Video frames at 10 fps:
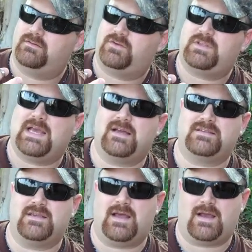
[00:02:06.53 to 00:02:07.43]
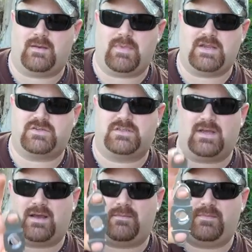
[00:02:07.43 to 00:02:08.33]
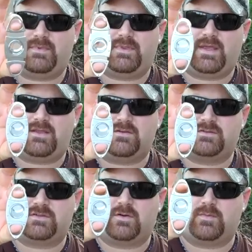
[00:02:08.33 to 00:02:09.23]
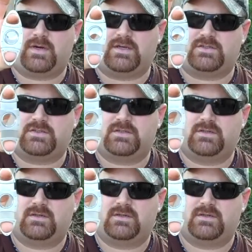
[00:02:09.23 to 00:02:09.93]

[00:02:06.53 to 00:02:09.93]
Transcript: 2009 Major Tom, thank you so much.